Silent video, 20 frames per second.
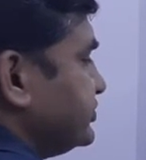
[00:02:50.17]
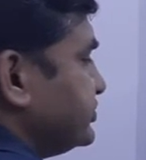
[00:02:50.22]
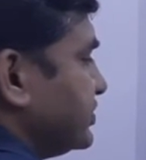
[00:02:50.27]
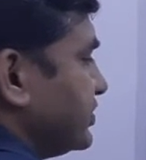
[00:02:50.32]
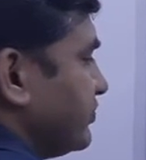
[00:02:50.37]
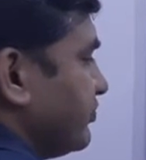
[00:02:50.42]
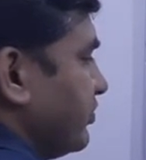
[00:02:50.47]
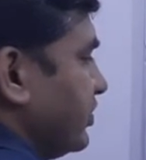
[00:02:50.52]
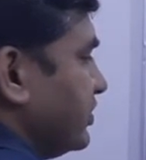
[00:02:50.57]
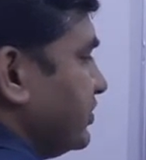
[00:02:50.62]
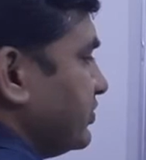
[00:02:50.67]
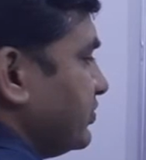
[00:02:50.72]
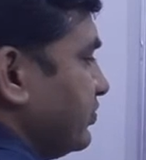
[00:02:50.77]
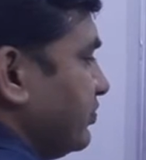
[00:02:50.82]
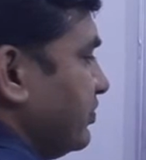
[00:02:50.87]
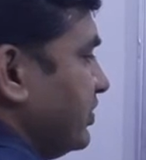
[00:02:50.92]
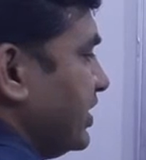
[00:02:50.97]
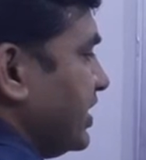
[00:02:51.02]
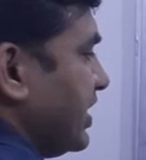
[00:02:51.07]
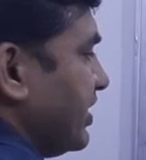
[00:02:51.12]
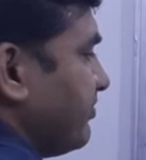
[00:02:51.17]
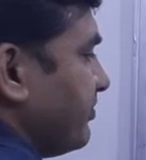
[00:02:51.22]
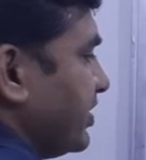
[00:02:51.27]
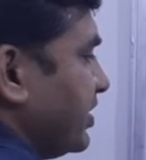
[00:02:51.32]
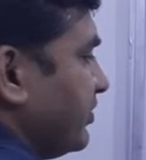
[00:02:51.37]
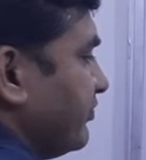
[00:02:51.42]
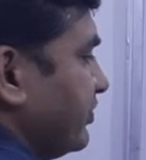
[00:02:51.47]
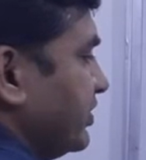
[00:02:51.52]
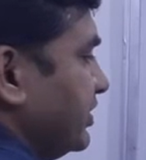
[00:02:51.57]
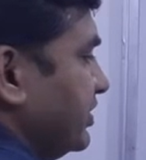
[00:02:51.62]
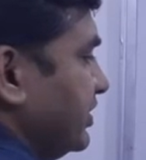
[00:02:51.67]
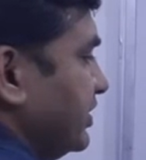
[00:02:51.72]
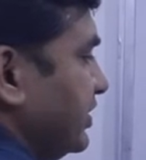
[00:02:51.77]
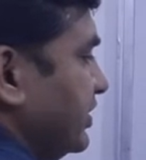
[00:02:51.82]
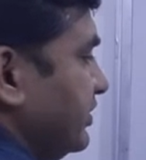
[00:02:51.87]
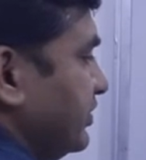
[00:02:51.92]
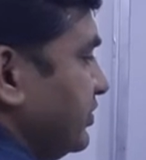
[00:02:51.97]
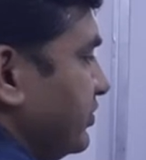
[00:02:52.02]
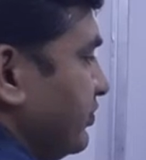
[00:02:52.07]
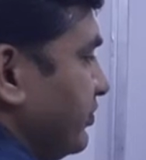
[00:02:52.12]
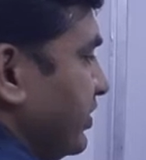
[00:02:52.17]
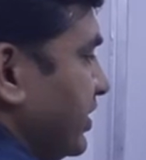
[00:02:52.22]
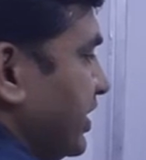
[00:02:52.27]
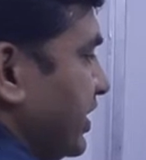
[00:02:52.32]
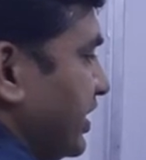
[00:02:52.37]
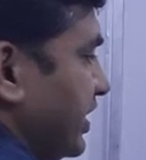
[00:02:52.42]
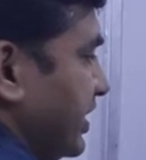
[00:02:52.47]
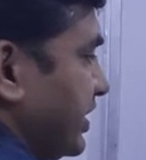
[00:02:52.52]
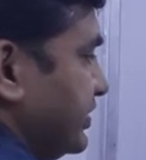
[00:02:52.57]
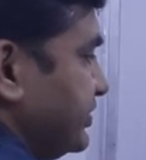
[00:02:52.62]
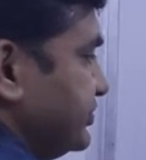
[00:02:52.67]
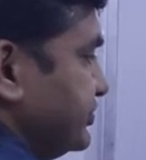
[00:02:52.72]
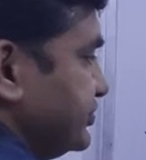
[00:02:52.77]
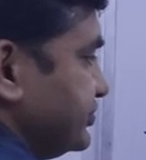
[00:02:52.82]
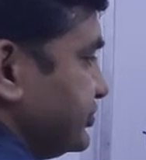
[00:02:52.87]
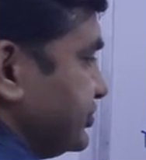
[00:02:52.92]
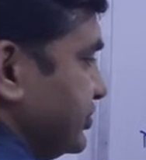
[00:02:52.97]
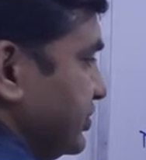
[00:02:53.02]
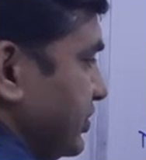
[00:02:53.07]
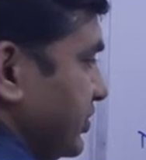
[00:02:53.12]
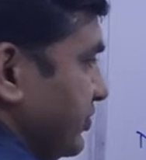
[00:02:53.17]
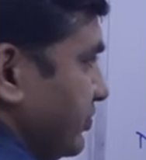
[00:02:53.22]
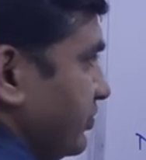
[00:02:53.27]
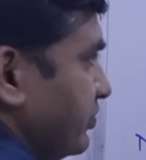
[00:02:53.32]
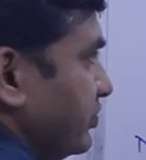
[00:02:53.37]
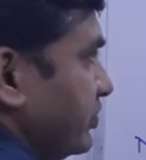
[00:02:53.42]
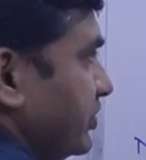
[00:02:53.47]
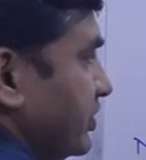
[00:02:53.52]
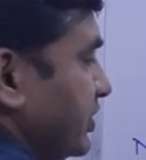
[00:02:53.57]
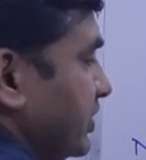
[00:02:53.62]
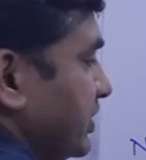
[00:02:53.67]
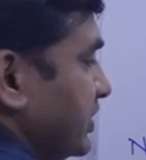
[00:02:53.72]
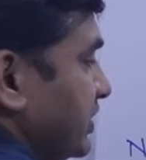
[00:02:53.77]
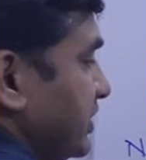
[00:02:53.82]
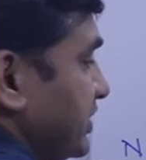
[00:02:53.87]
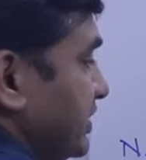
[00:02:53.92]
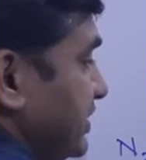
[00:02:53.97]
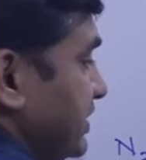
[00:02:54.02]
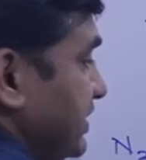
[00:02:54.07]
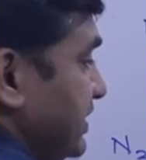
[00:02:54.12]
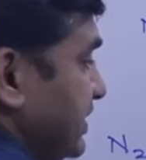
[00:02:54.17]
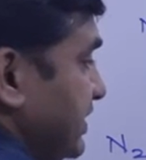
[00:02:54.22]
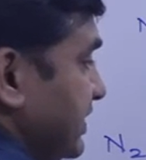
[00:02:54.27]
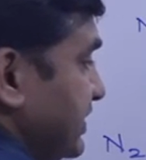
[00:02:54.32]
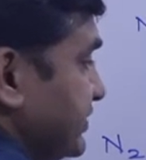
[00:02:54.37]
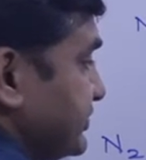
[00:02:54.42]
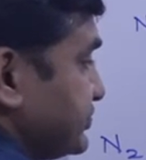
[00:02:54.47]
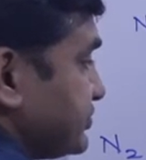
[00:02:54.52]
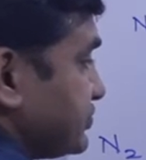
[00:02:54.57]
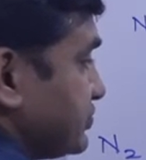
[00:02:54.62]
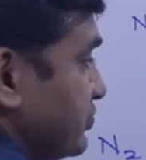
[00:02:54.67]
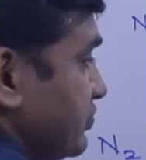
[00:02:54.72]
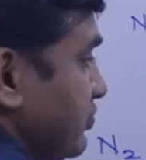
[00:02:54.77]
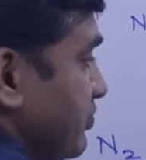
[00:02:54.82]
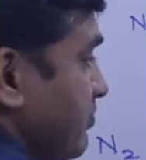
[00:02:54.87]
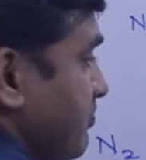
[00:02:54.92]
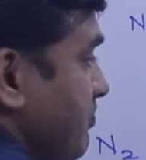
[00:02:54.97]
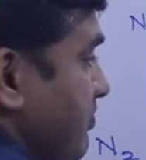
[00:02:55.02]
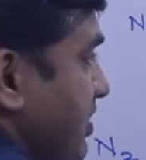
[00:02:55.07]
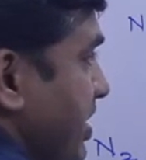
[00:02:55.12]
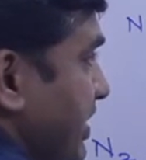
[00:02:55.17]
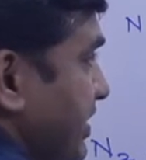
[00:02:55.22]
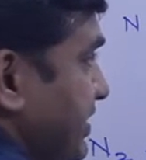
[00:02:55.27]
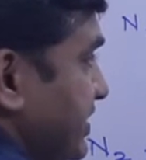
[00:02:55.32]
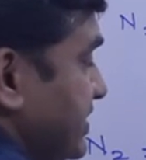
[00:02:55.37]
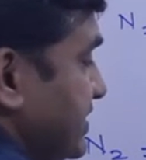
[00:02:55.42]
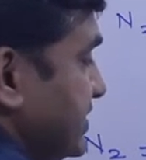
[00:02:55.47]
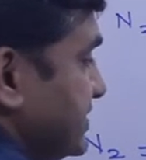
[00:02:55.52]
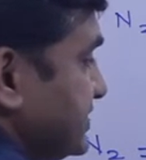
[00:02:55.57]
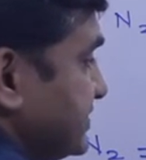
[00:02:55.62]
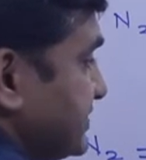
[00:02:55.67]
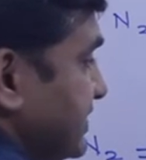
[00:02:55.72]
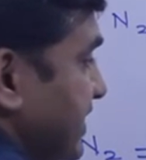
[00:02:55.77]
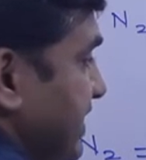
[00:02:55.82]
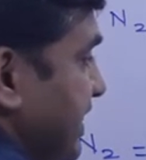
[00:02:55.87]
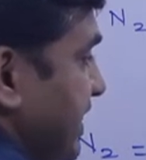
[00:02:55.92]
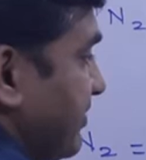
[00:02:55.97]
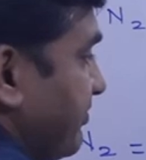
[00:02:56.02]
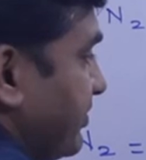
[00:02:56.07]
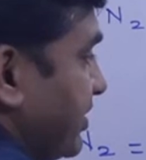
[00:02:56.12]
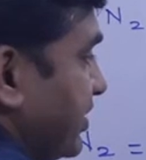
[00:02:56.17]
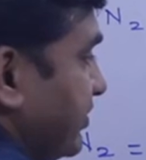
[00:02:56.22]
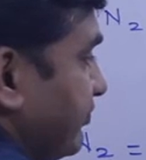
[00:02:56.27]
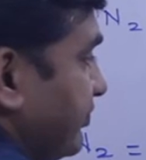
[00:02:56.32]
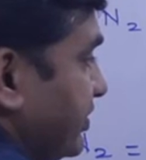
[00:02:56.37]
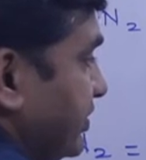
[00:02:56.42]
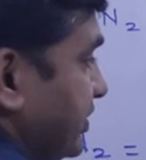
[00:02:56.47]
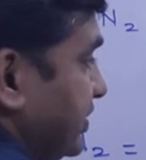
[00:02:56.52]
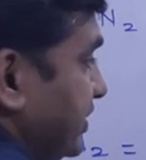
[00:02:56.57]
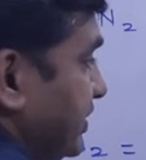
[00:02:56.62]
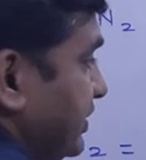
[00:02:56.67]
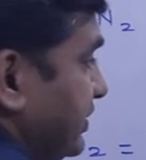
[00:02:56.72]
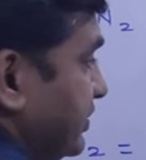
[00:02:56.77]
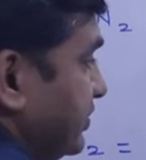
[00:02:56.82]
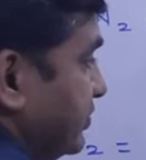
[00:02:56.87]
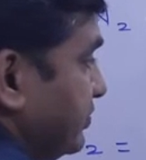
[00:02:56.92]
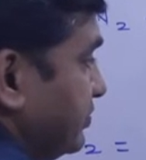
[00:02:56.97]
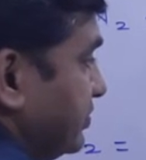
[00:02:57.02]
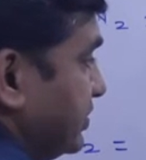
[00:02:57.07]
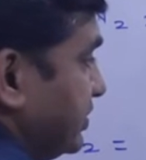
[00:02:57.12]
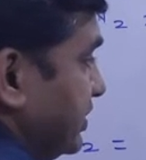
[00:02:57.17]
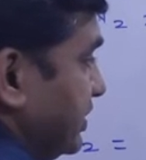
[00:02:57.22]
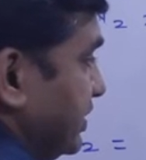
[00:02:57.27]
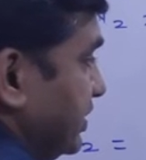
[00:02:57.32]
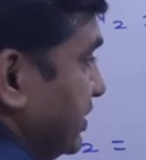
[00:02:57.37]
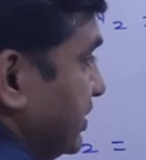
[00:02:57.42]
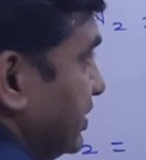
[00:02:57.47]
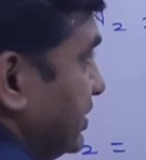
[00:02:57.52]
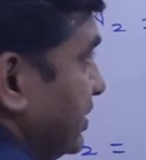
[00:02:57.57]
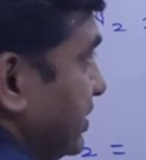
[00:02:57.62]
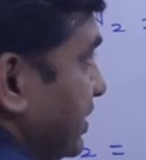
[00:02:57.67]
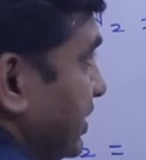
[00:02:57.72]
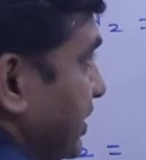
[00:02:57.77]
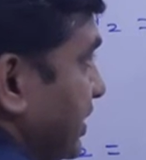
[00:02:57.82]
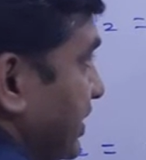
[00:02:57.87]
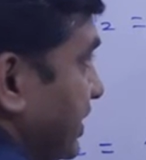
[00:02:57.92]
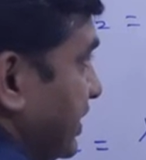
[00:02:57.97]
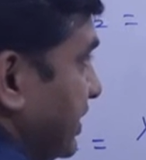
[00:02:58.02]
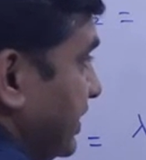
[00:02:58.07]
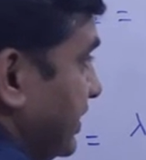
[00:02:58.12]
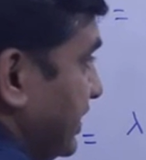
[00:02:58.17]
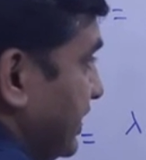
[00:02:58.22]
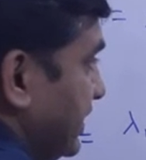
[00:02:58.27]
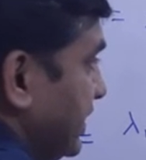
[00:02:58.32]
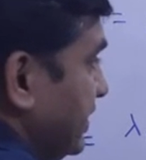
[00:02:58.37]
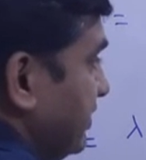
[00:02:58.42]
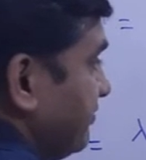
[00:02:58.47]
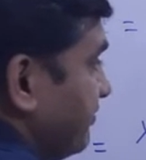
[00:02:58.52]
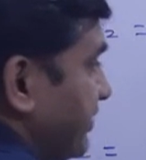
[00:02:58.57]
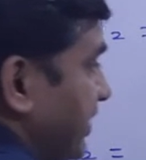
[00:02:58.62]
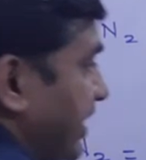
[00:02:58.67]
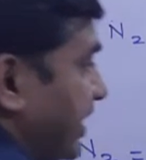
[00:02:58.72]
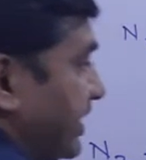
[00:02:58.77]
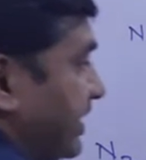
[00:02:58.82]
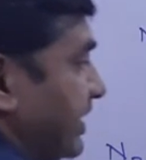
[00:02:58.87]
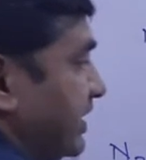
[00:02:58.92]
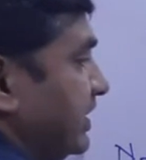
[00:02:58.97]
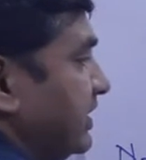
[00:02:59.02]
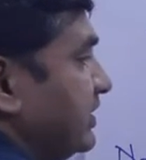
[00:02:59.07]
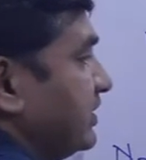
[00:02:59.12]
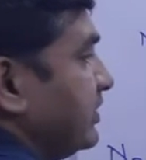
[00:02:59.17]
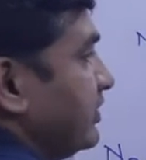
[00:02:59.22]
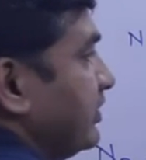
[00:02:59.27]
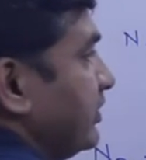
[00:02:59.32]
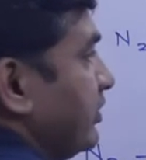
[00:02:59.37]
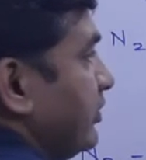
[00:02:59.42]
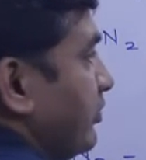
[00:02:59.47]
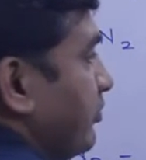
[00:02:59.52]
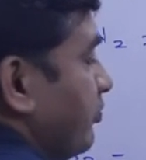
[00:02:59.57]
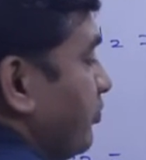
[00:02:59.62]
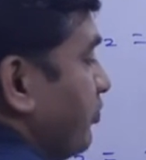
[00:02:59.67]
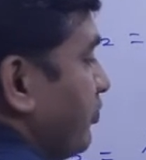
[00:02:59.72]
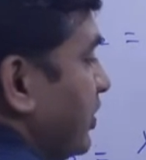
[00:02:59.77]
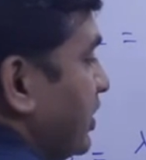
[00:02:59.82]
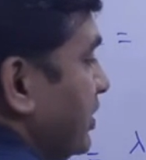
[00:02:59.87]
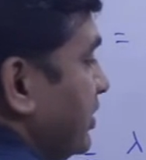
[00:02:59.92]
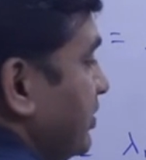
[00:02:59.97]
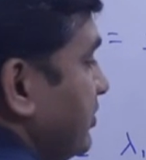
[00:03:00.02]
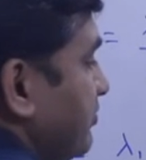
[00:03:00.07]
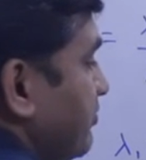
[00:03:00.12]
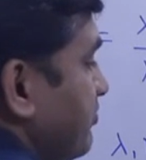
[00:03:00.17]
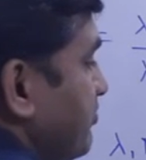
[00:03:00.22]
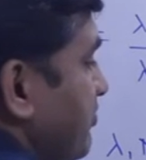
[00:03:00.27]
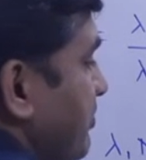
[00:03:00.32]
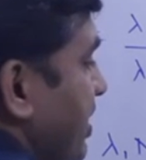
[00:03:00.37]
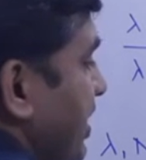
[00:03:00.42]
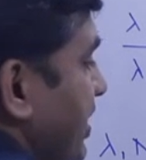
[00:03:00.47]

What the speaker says: is equal to lambda 1 into N0 e raised to minus lambda 1 into t in bracket 1